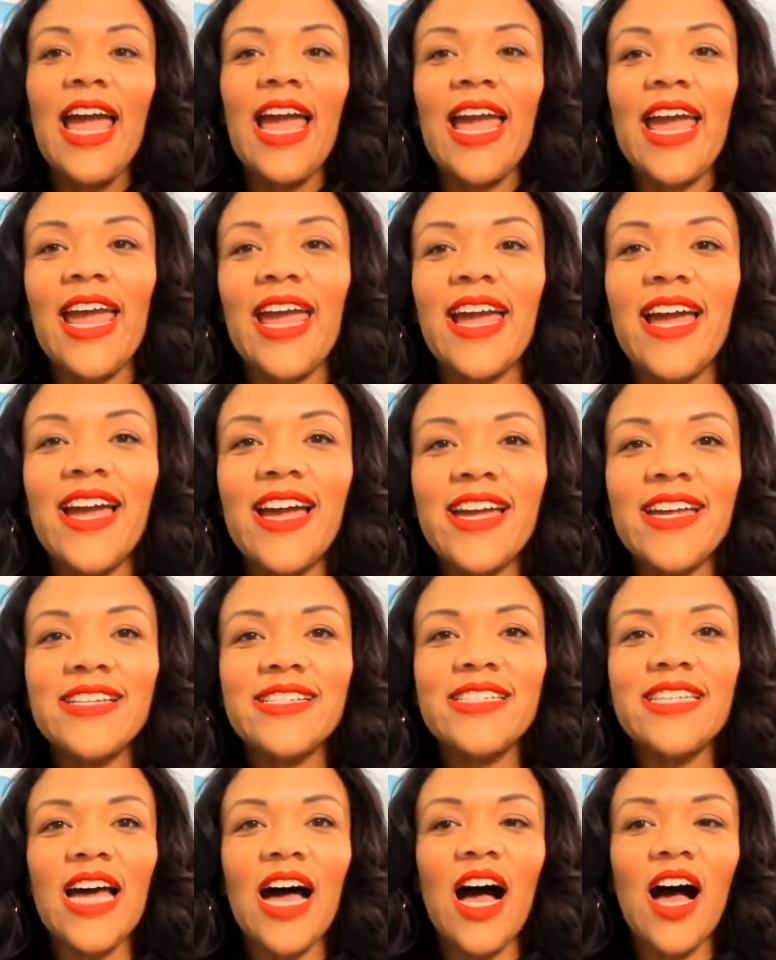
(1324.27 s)

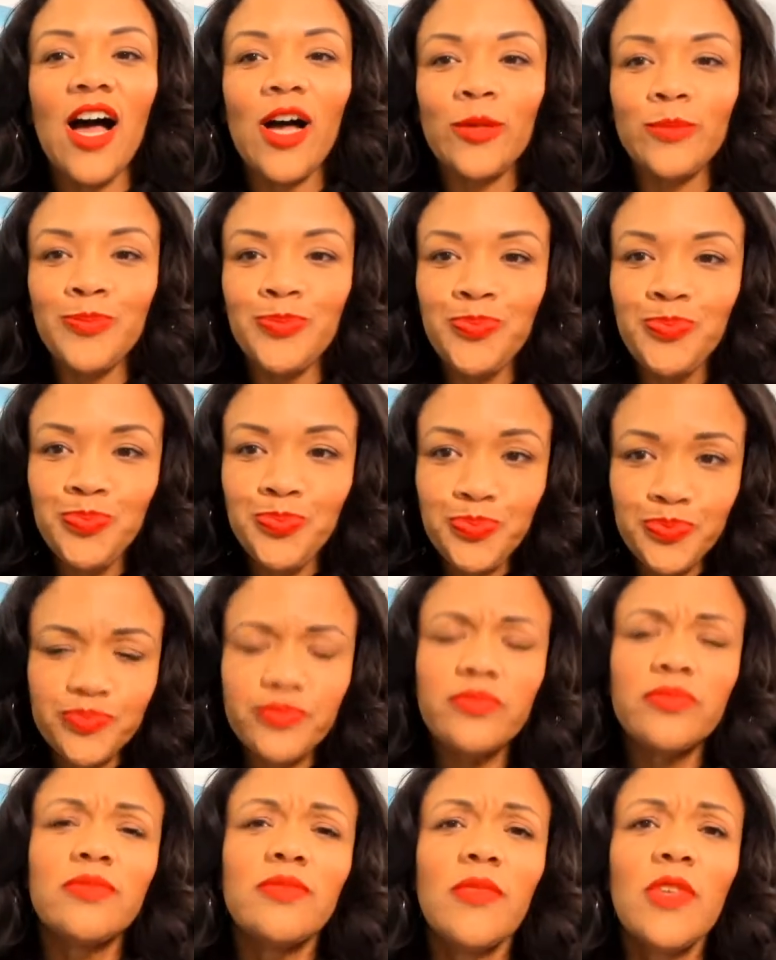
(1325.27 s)
And
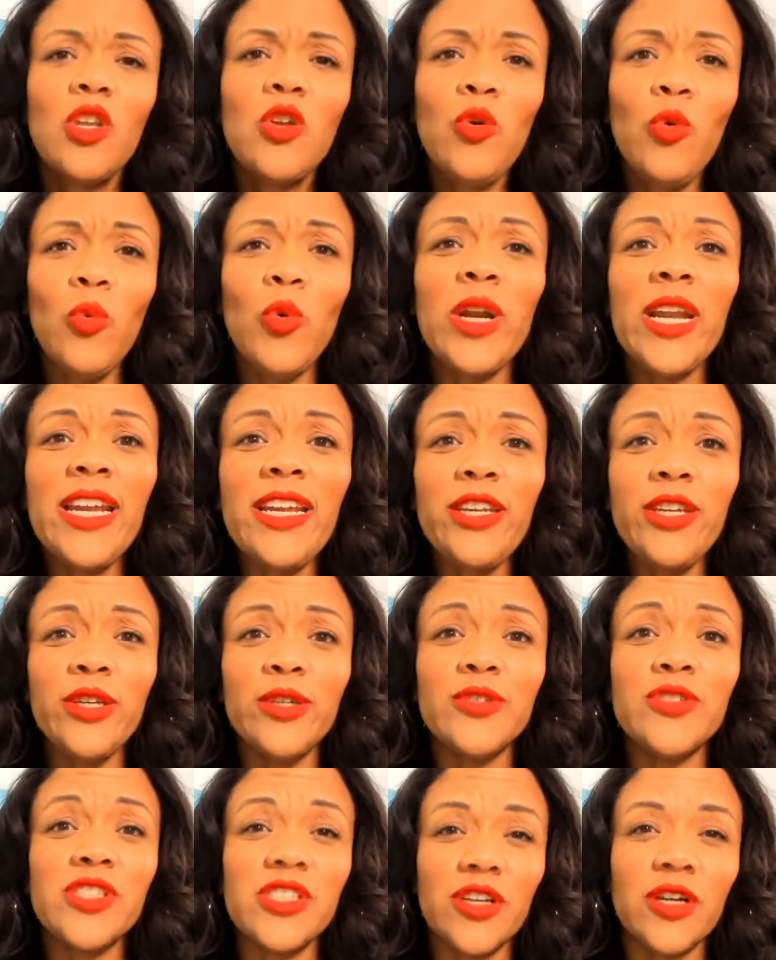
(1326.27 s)
what I
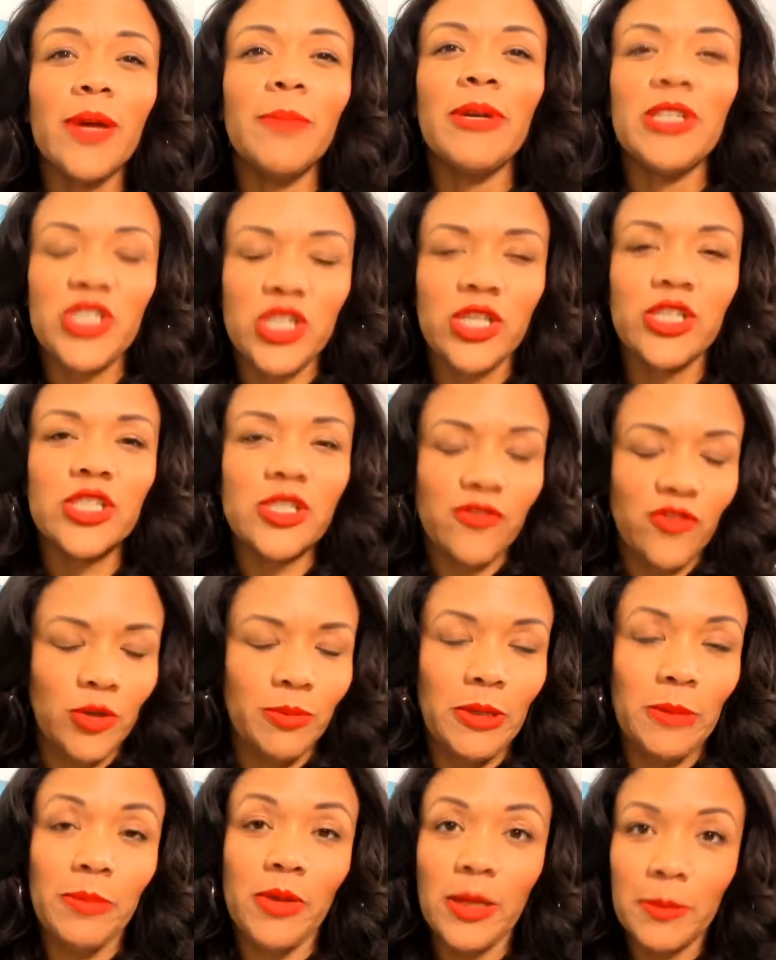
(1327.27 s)
used, so I bet you there's a few
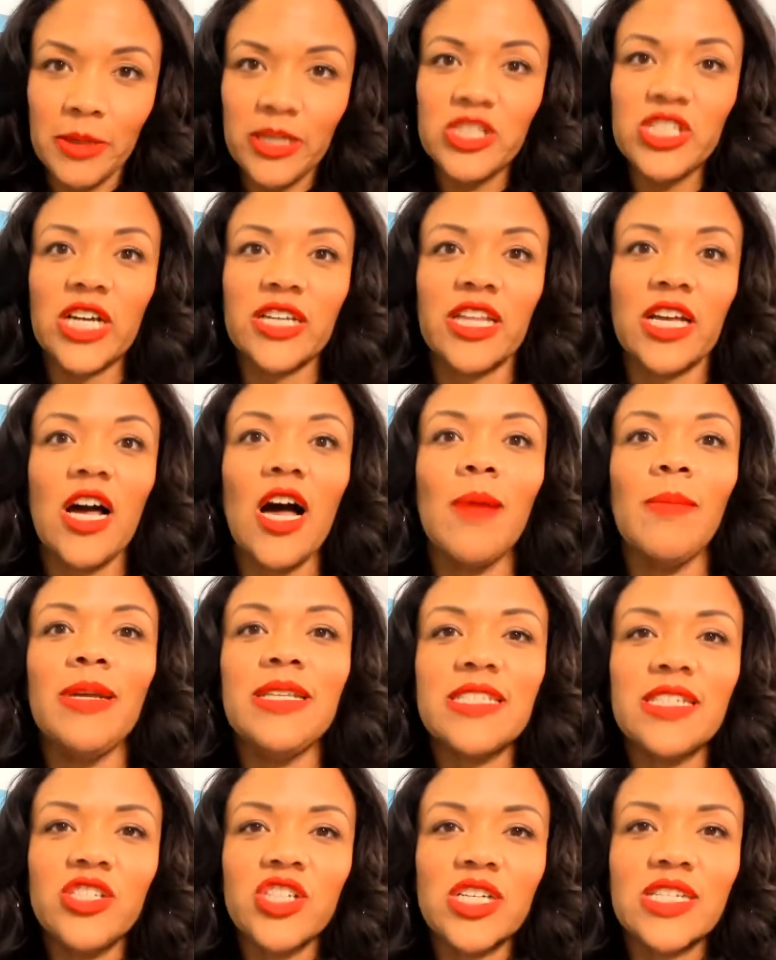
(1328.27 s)
people, I'm going to check the comments
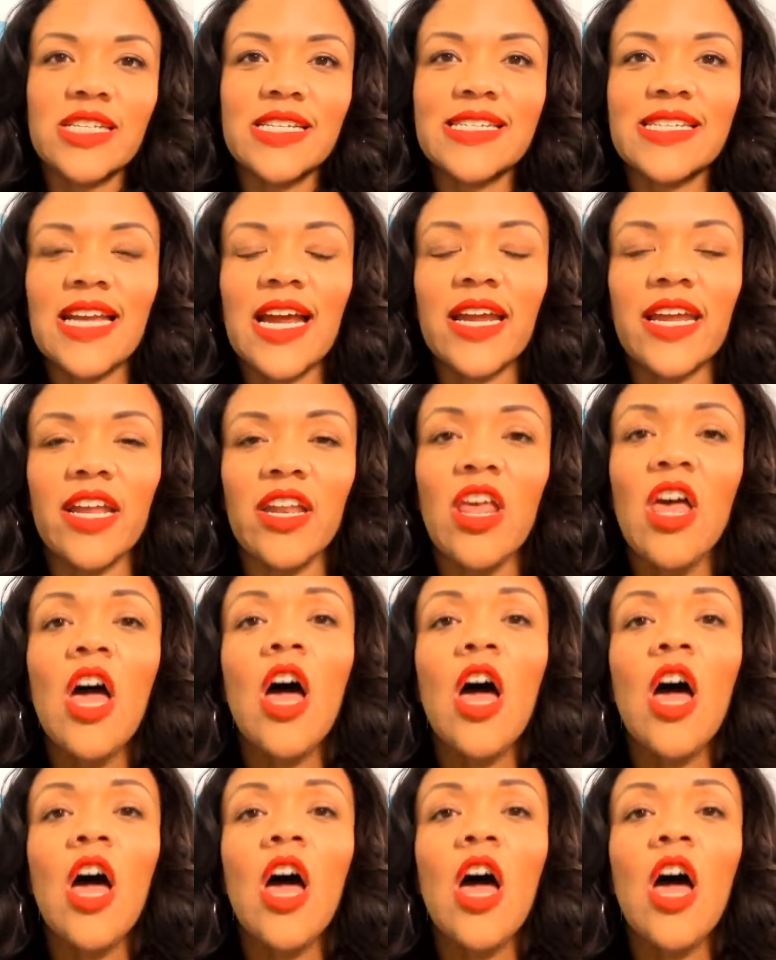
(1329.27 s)
in just a second,